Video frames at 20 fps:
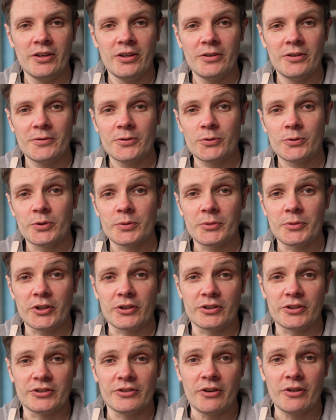If you want to put
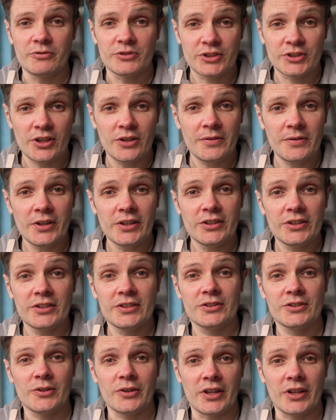it on your own server, you
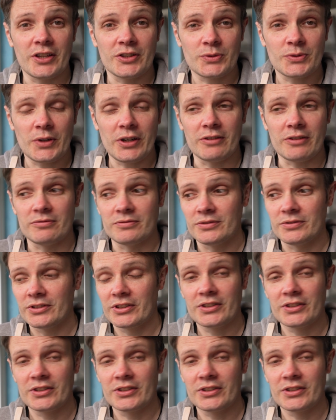can do that as well.